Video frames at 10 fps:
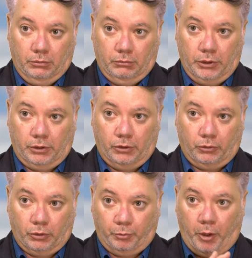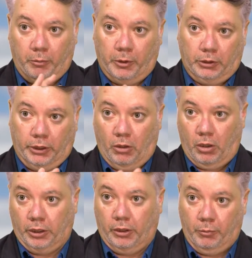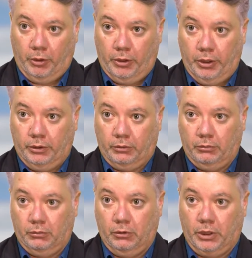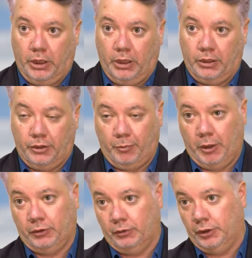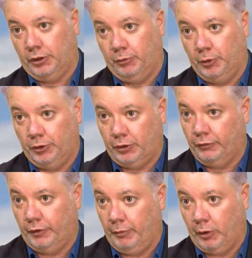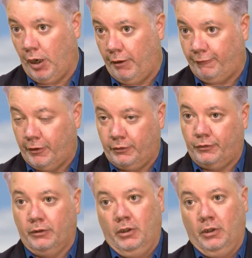research was primarily on communities, looking at the spatial distribution of demographics,